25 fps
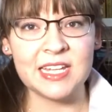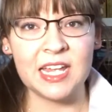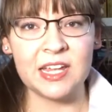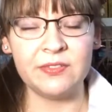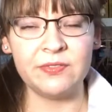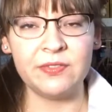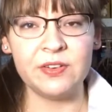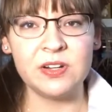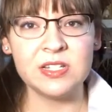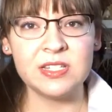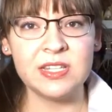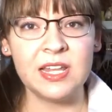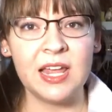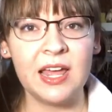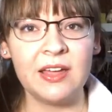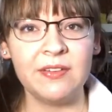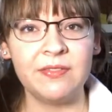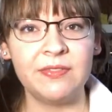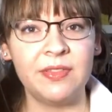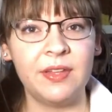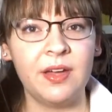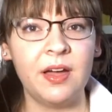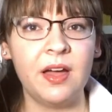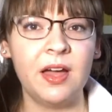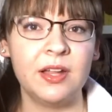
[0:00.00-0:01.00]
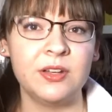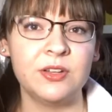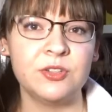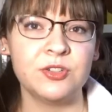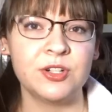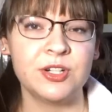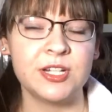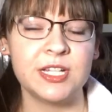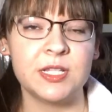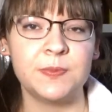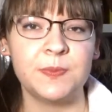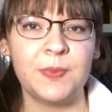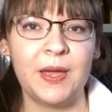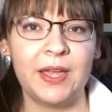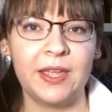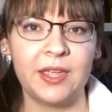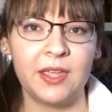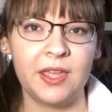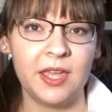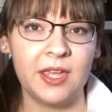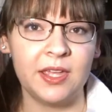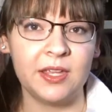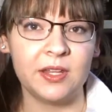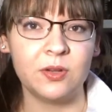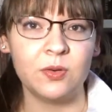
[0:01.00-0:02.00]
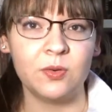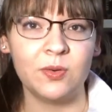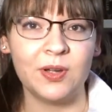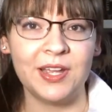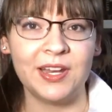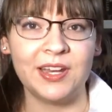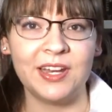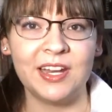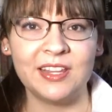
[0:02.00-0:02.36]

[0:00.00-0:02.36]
I first have The Huntress by Kate Quinn,